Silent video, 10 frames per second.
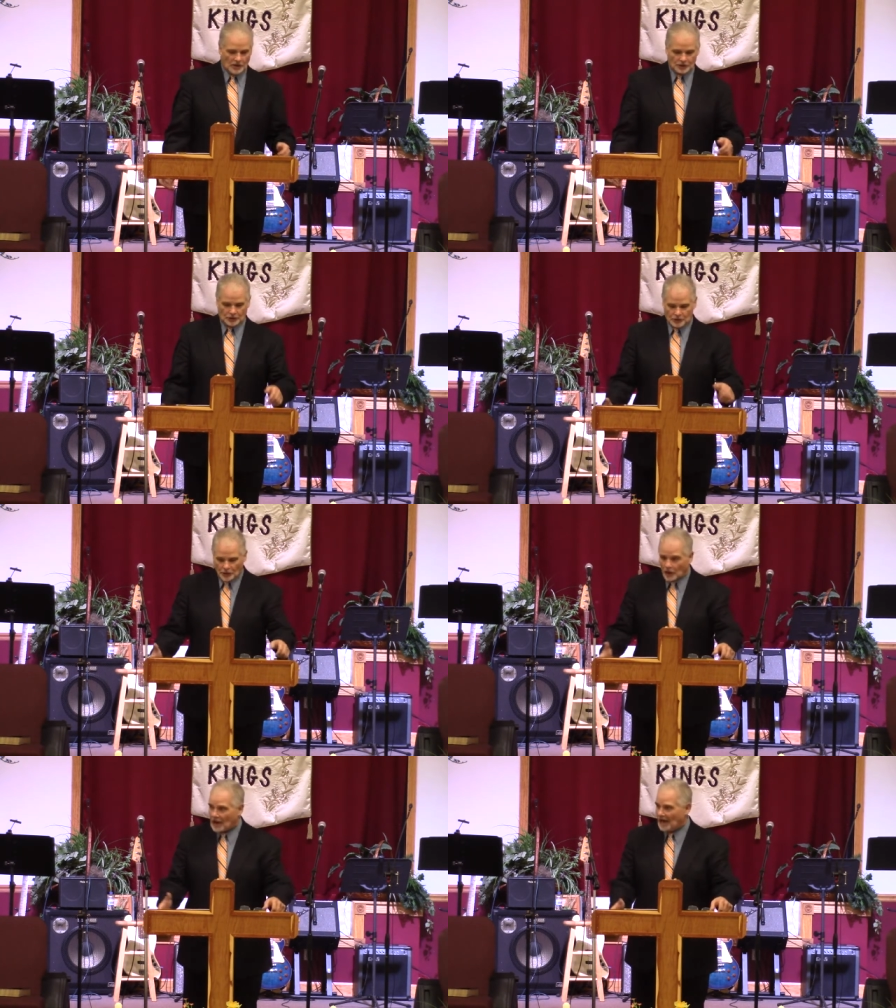So
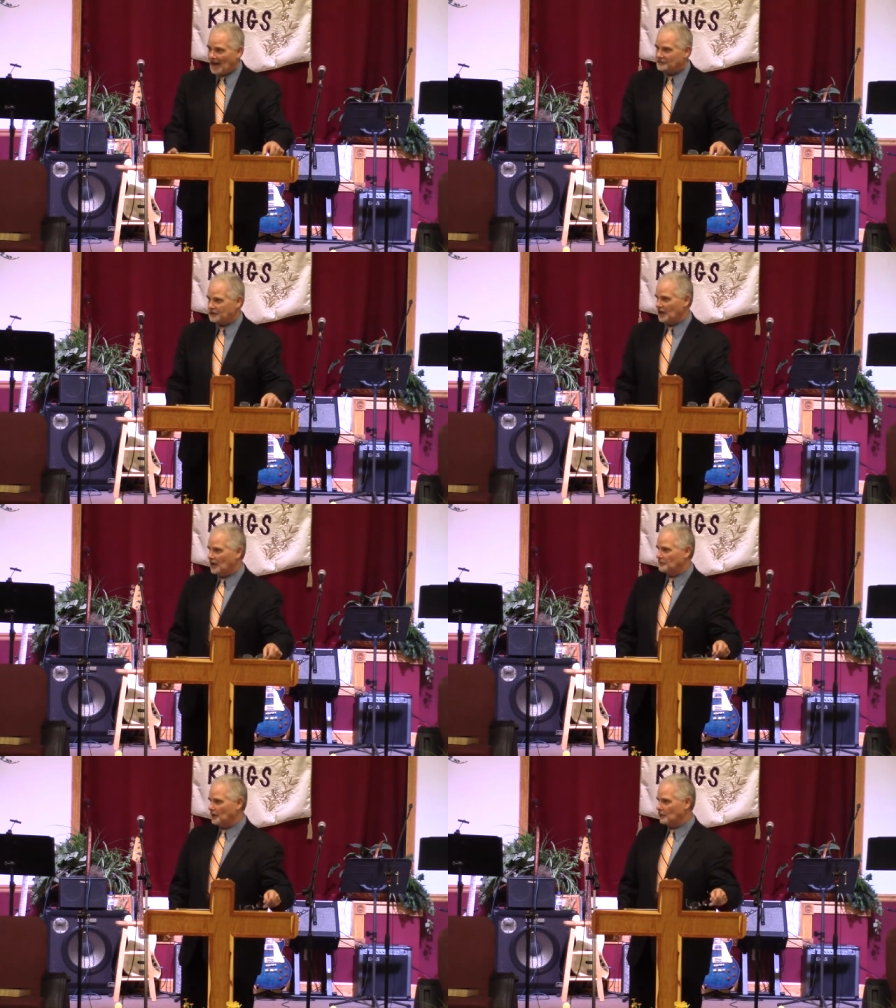you're going to have to
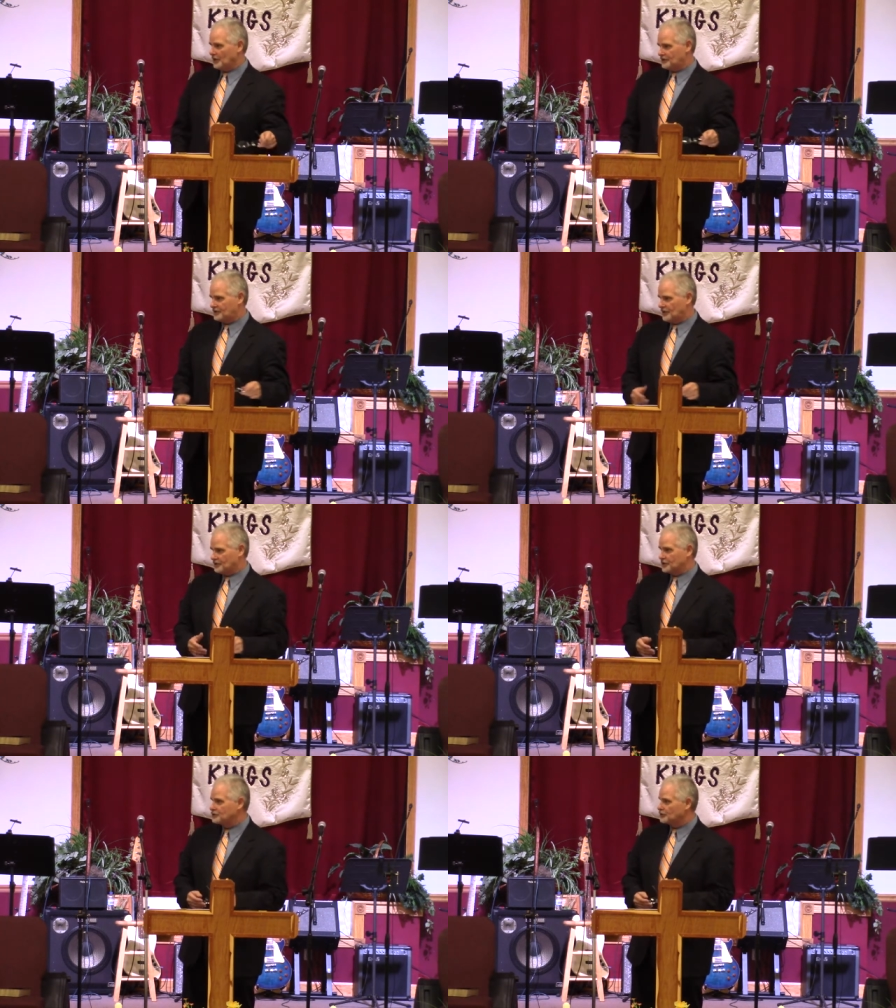help me with
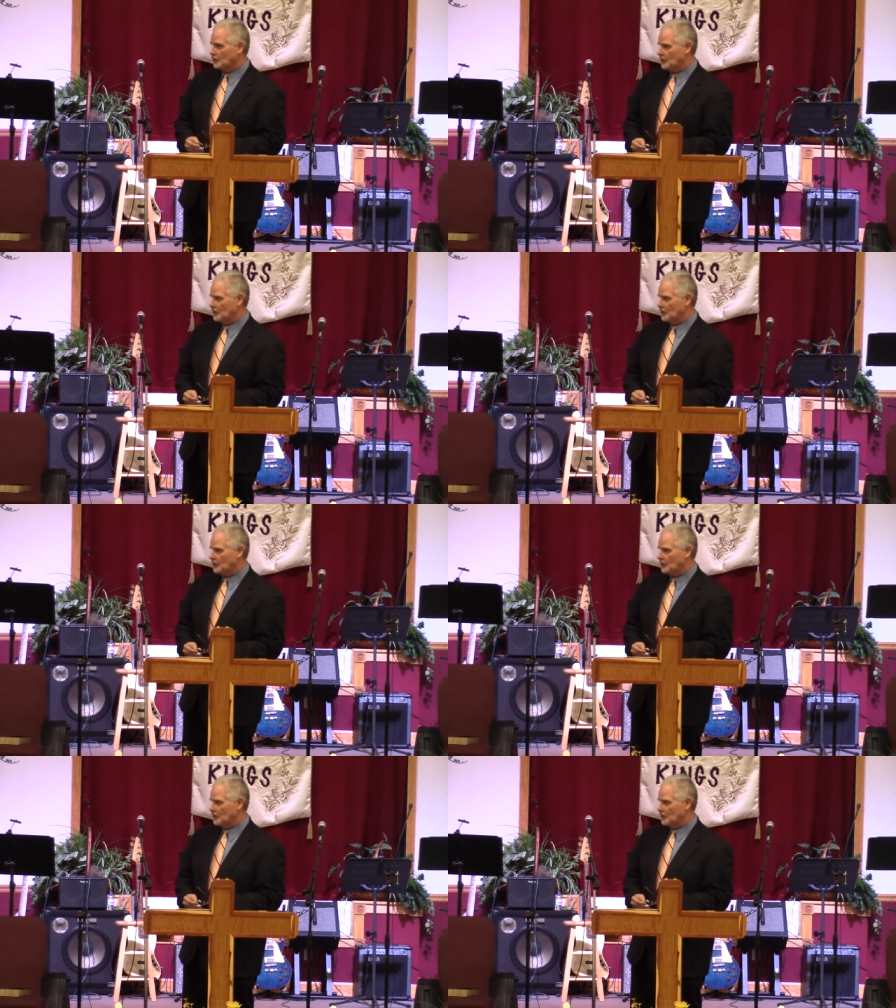this. And sure